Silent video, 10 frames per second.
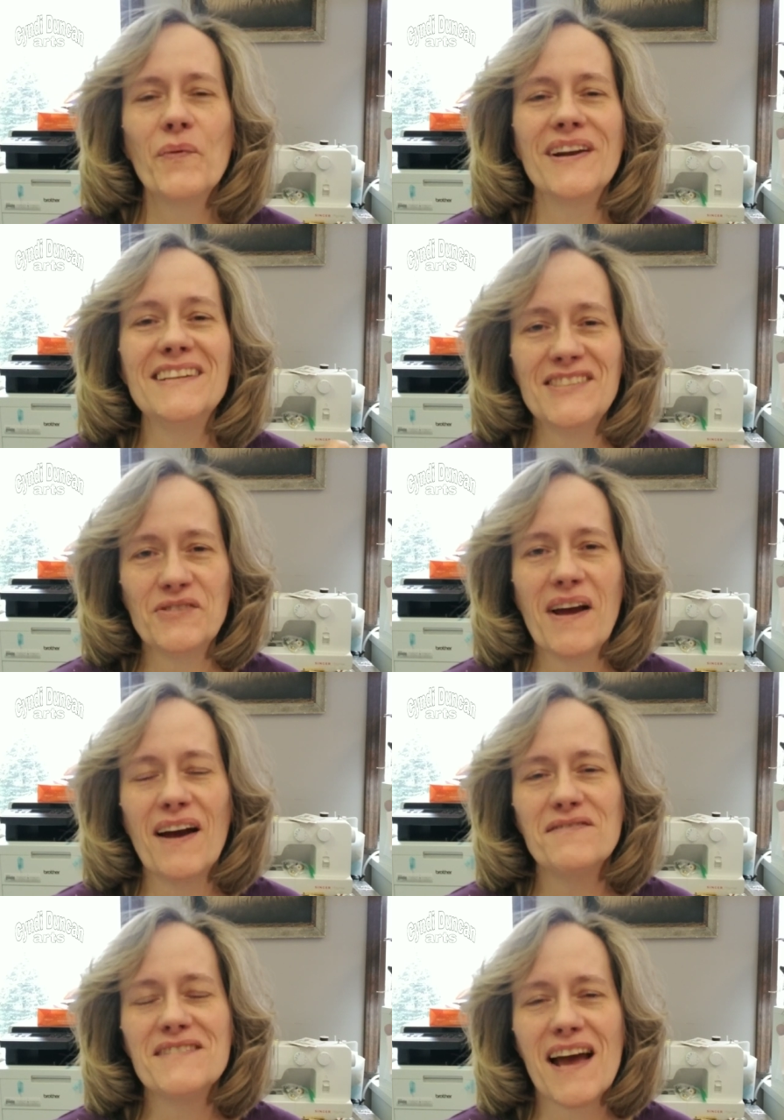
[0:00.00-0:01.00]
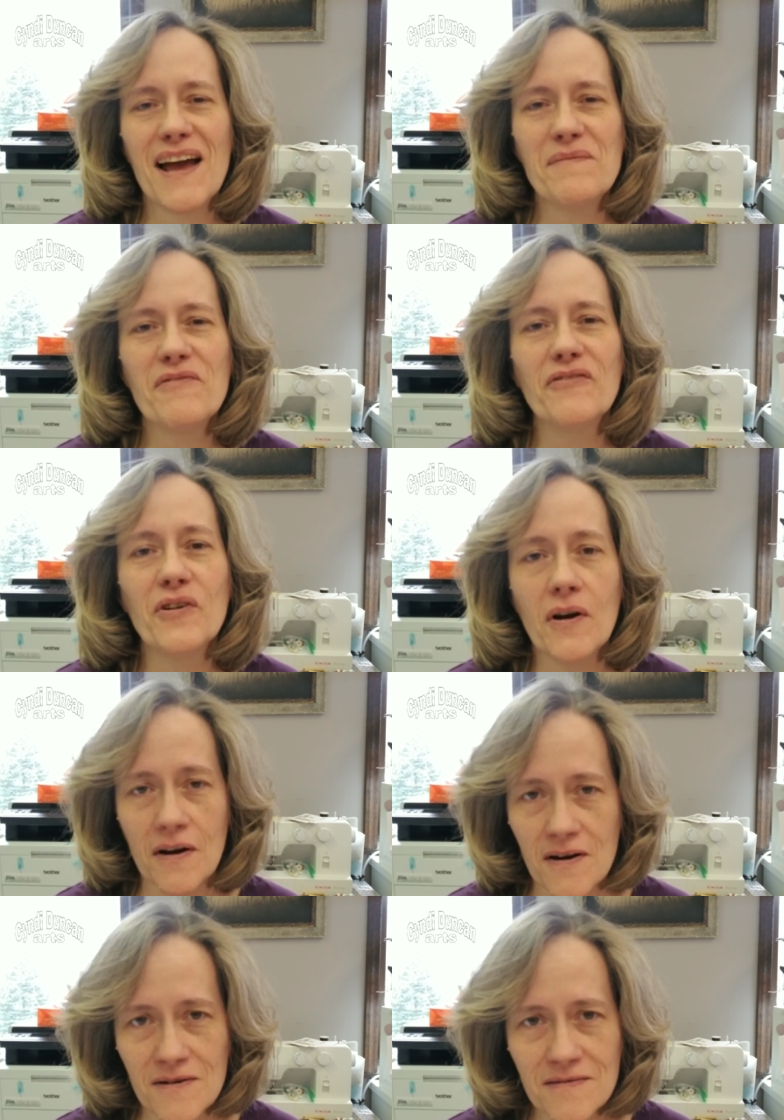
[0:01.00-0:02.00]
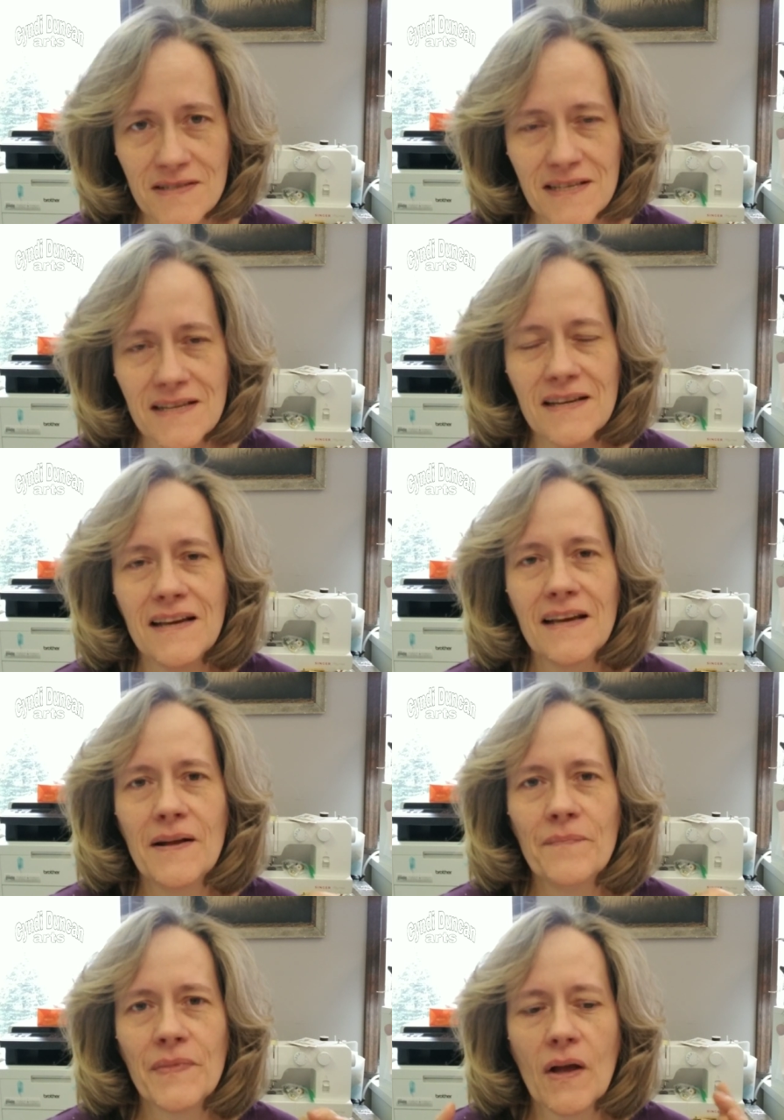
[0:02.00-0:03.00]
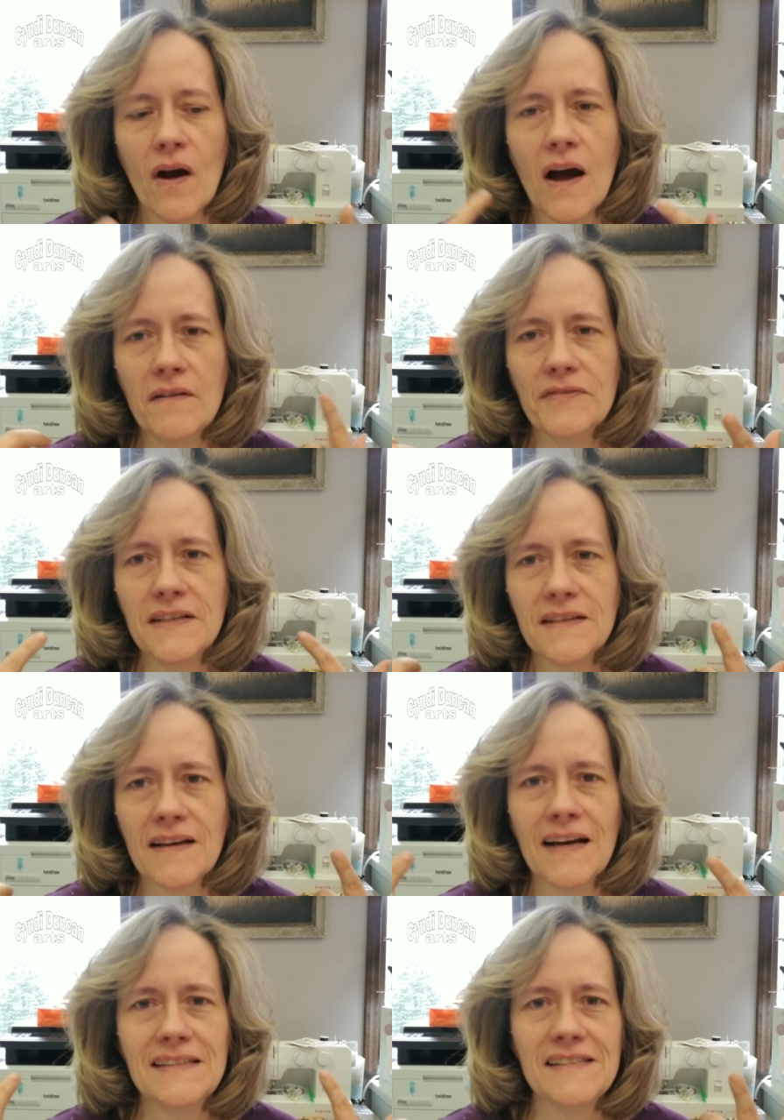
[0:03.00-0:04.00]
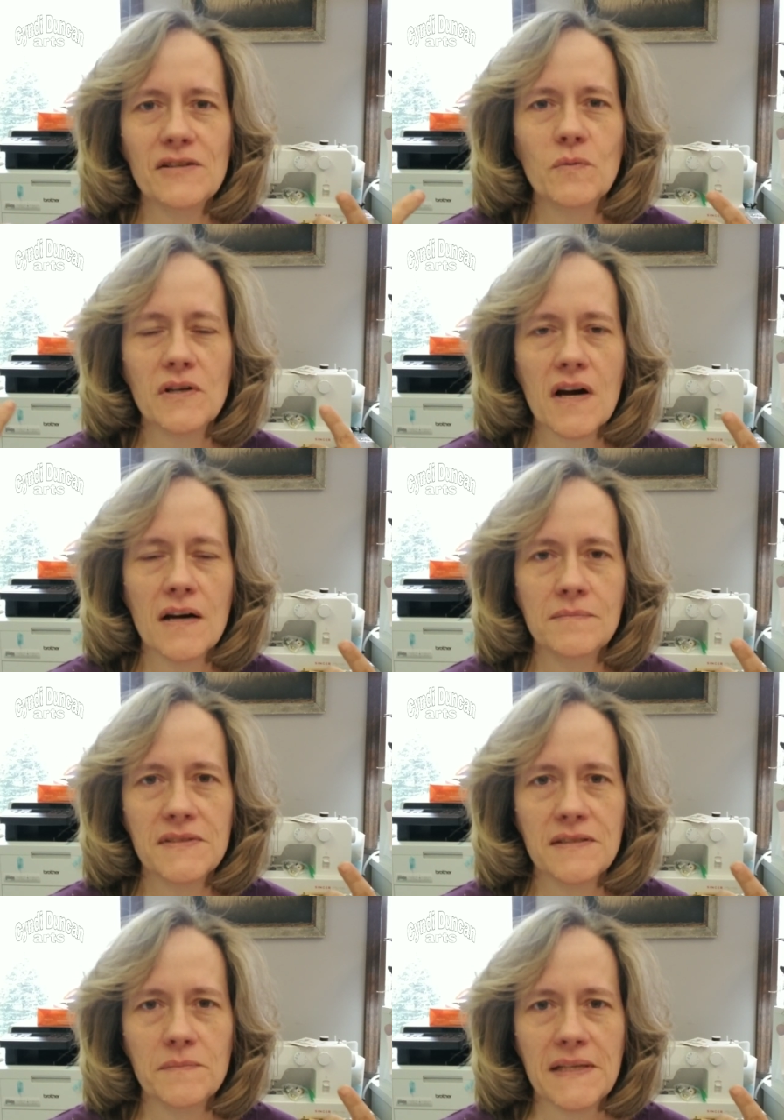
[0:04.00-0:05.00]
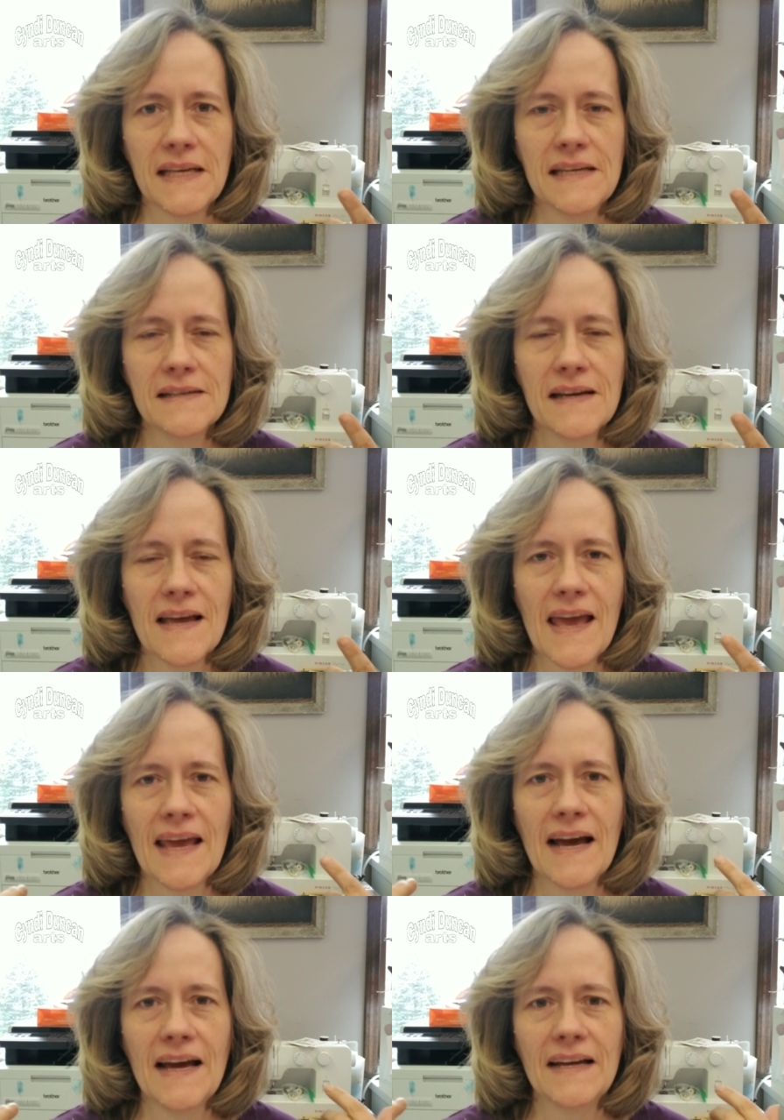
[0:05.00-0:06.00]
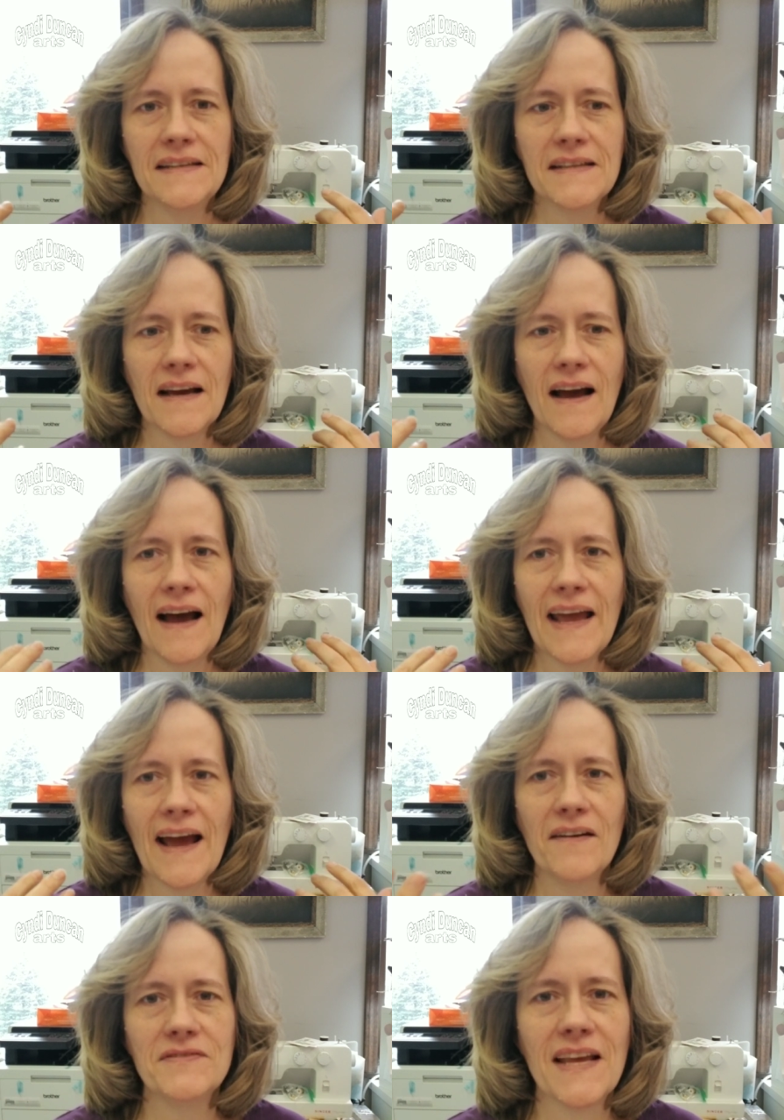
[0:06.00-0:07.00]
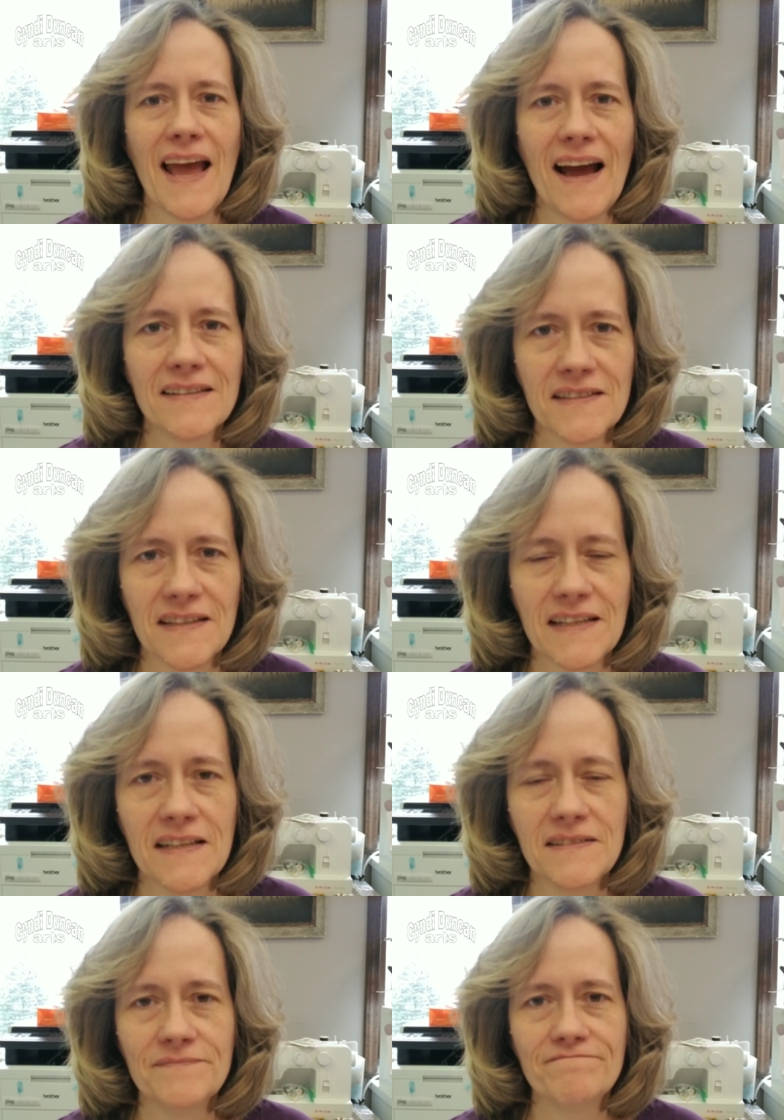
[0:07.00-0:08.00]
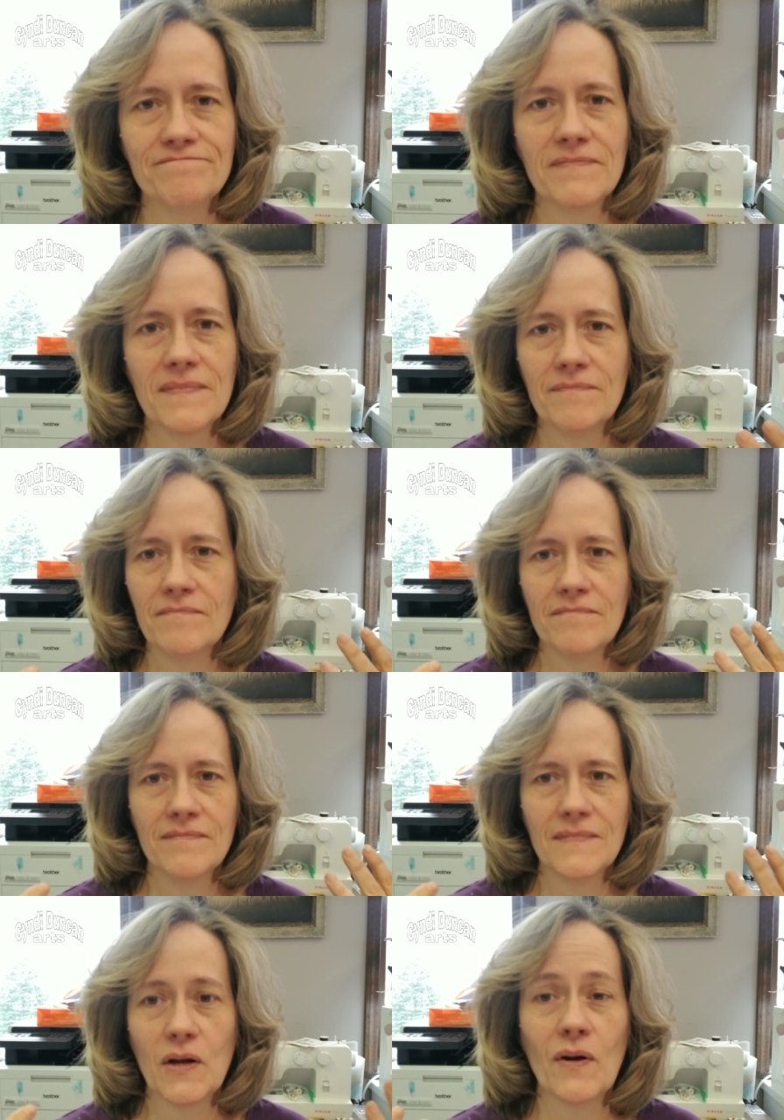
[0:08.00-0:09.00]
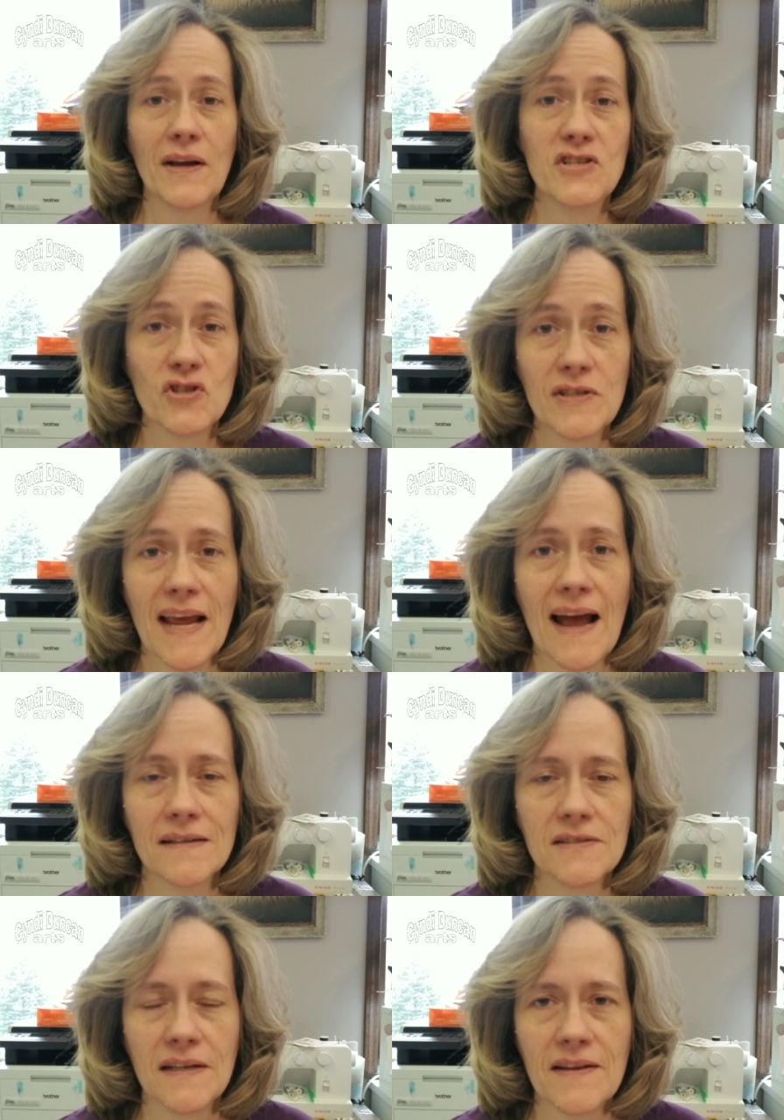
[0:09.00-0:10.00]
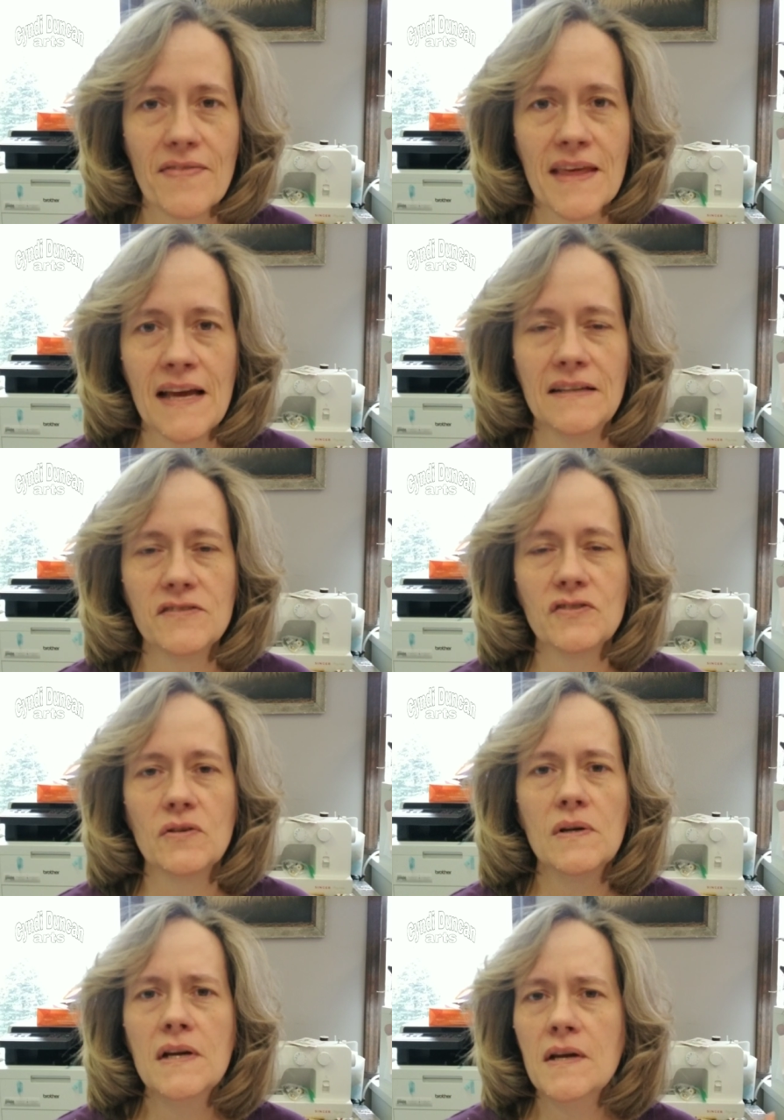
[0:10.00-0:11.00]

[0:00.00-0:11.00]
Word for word: when I do have time for art, often an idea will come to me and I have to act on it or I should act on it then. So